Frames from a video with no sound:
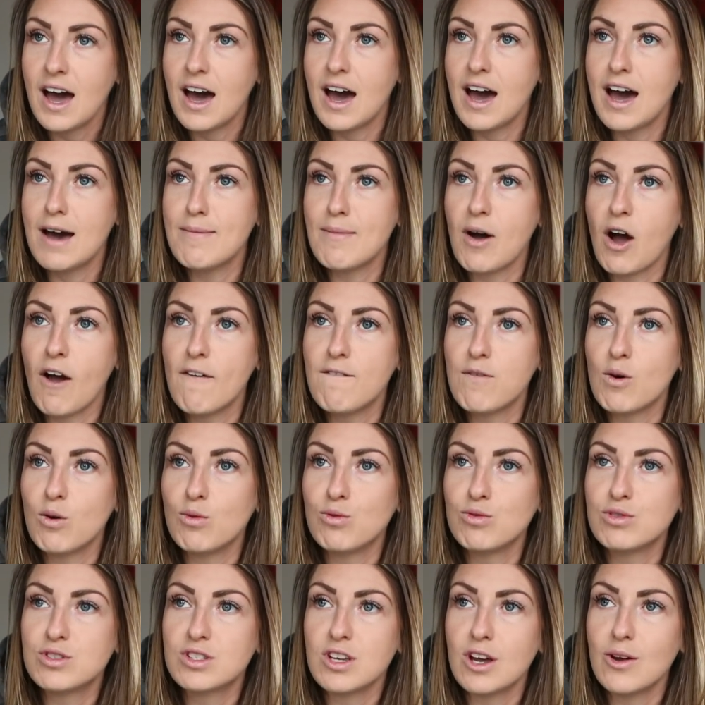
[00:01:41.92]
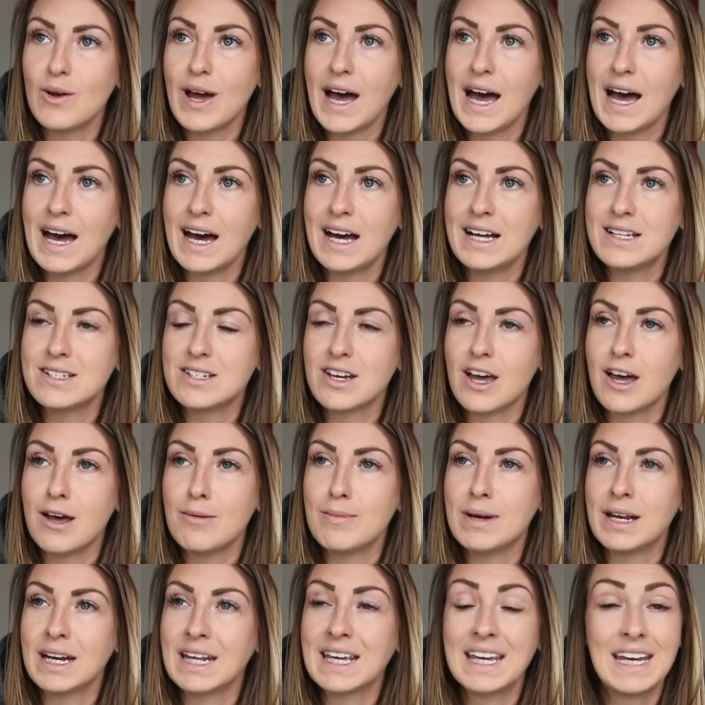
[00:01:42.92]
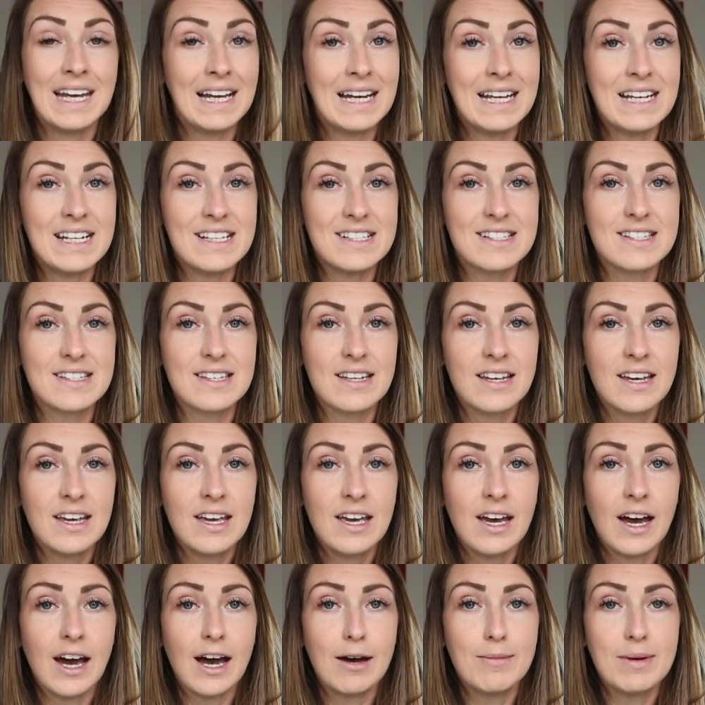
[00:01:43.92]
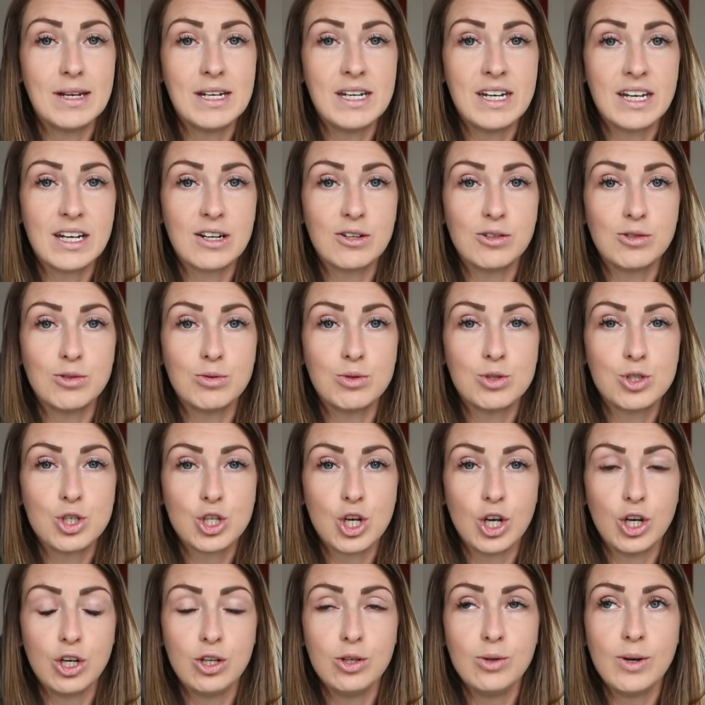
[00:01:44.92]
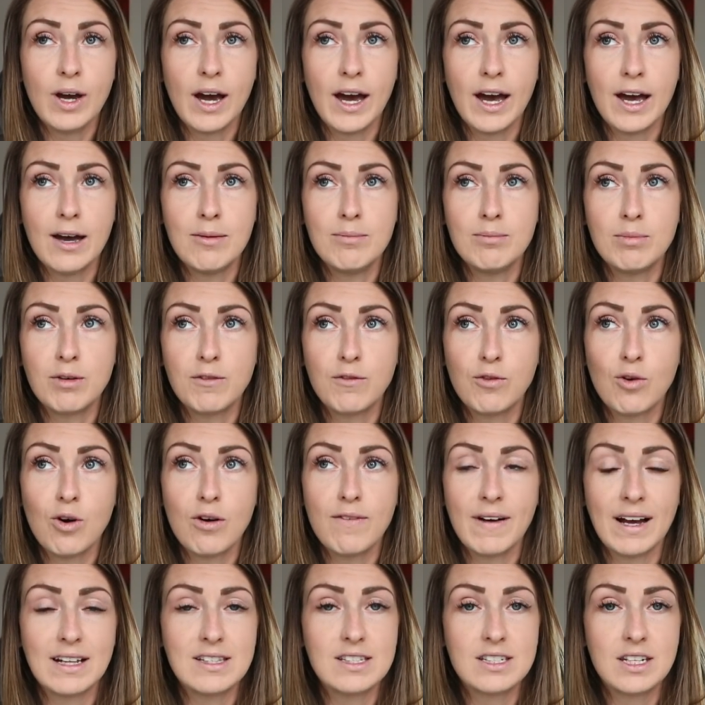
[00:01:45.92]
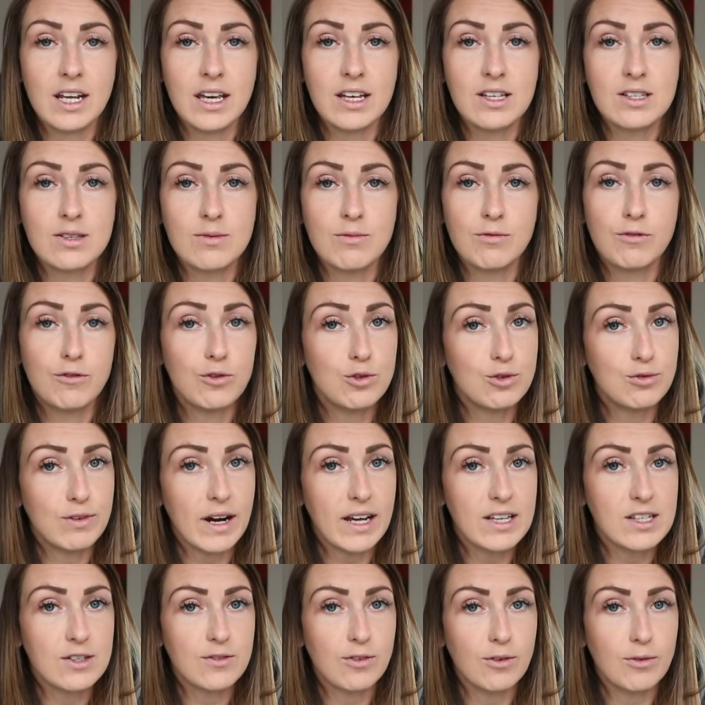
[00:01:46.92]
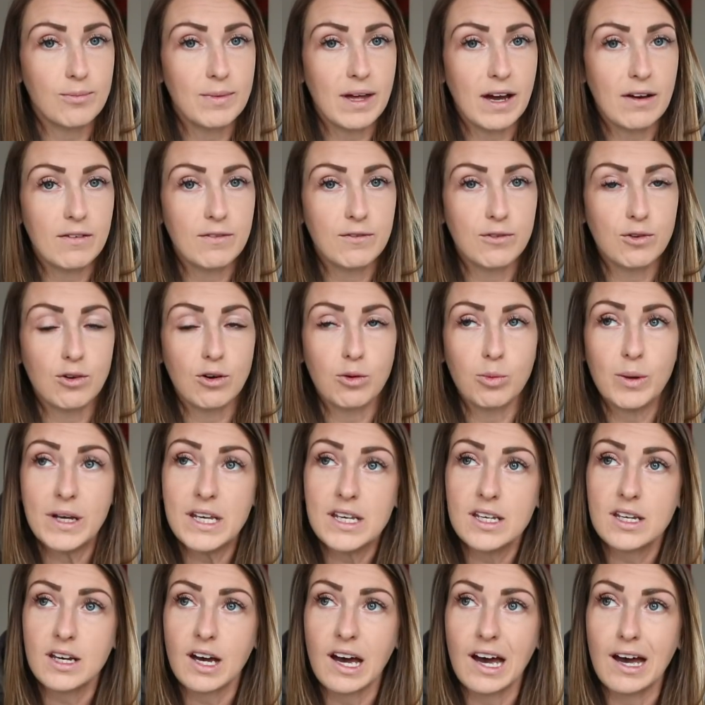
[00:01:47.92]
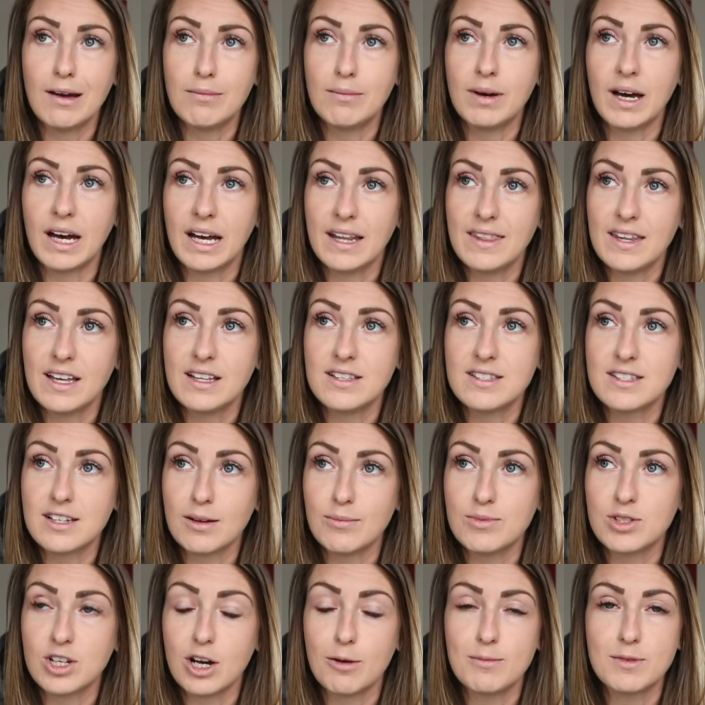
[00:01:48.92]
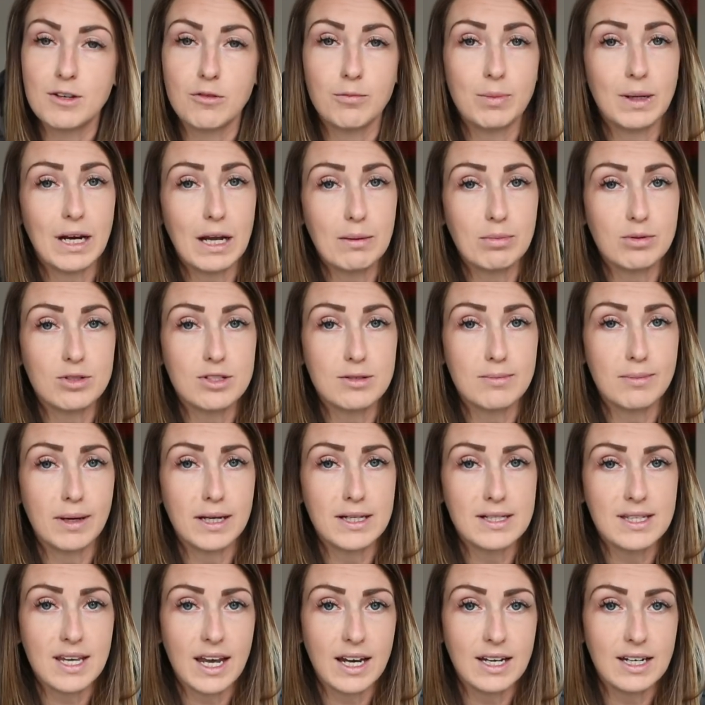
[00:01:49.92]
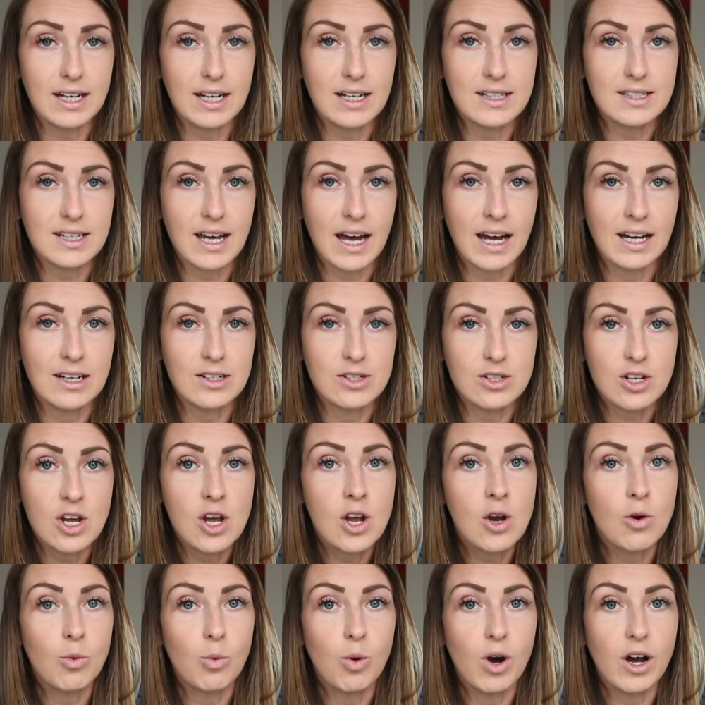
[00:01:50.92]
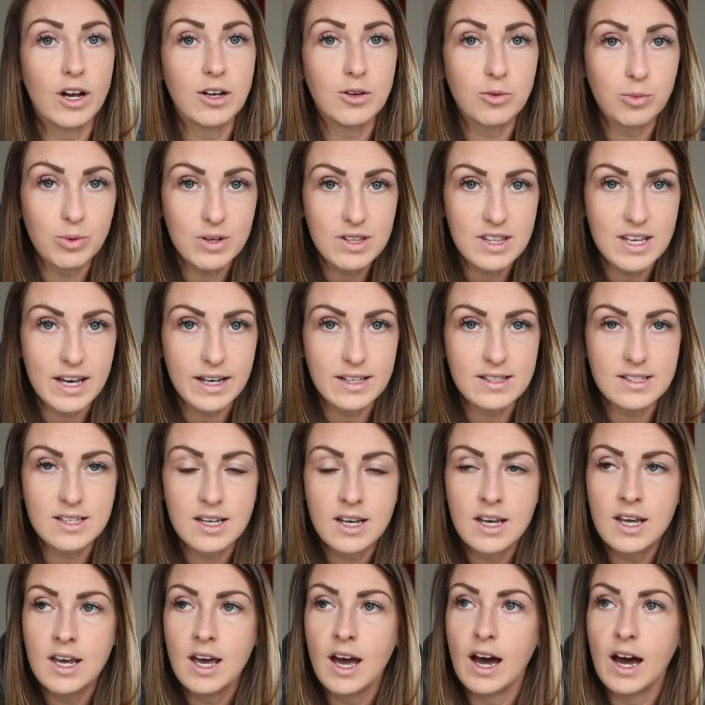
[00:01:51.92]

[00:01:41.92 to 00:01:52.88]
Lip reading: I've also had an Achilles niggle too, before. I've had to take some full rest from that for a week, and then sometimes I've been able to maintain it and work with it.